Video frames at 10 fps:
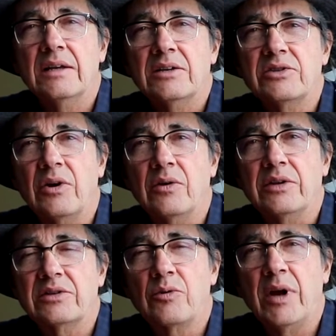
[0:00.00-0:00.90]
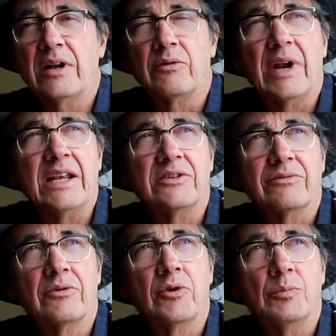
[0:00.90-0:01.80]
So there's quite a range
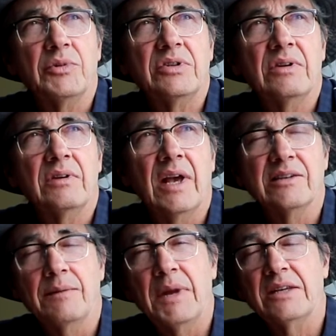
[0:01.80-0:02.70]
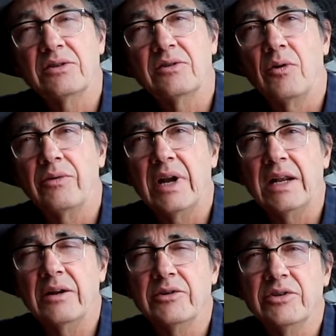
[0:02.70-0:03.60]
of groups, as I mentioned, over
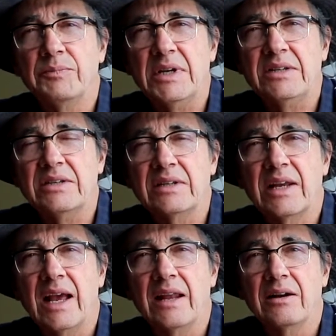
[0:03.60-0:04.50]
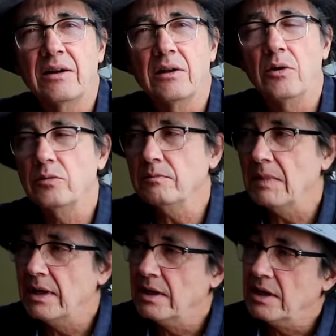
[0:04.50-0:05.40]
800 species in Canada alone.
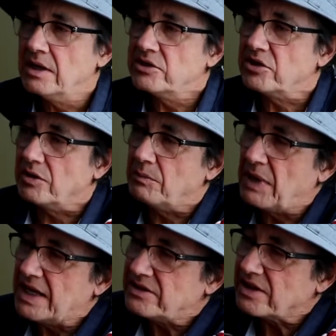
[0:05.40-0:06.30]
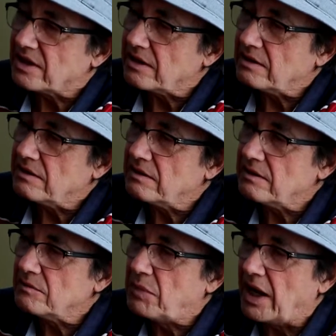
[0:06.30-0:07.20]
So the basic
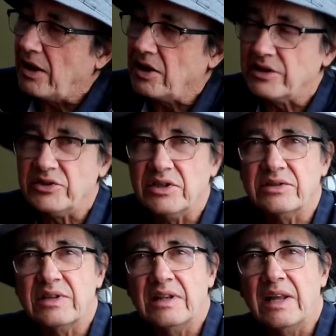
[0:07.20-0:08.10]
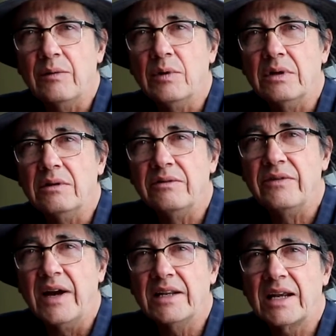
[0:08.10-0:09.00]
biology is that they will
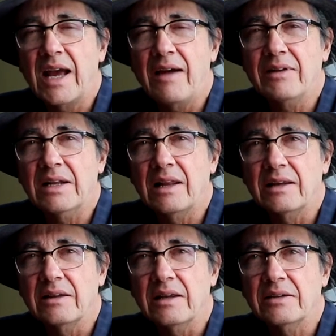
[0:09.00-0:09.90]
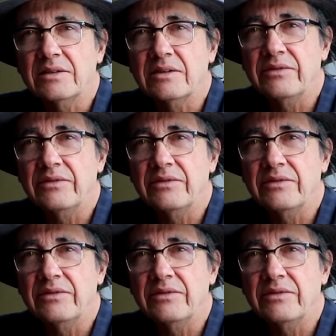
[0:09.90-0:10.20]
find a cavity like this, the